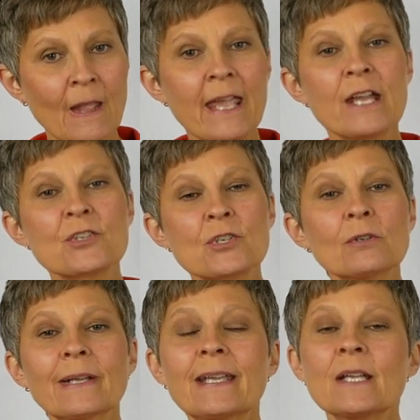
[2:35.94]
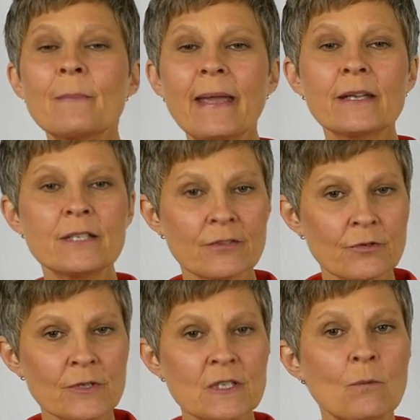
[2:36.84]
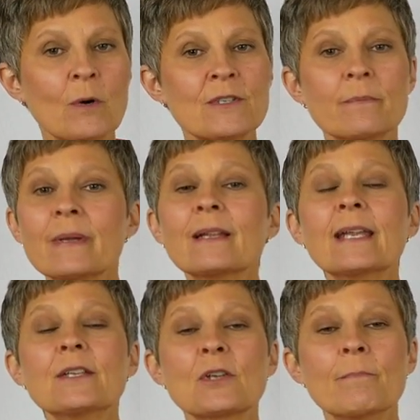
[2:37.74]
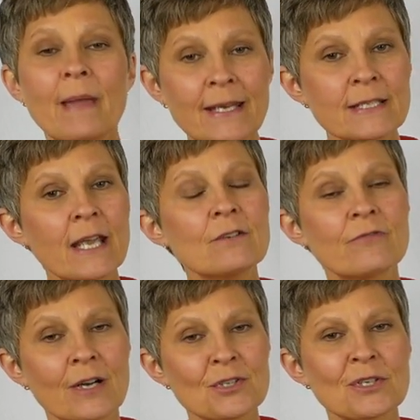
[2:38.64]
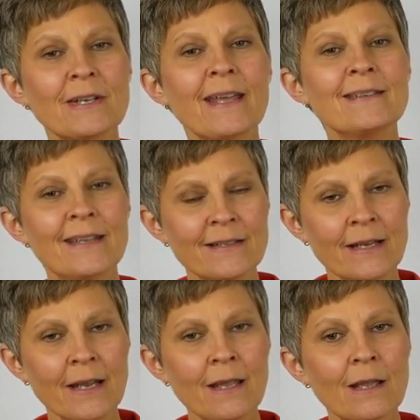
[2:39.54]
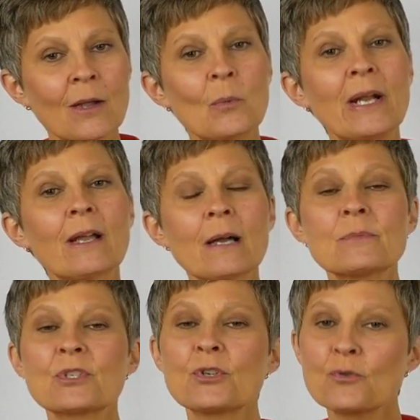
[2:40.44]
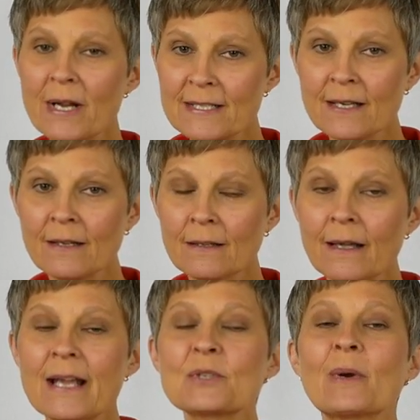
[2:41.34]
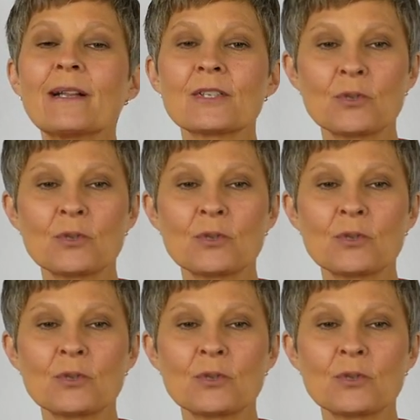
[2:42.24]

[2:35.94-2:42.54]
It certainly can make a difference in one's ability to maintain function and dignity when it comes to dressing as well as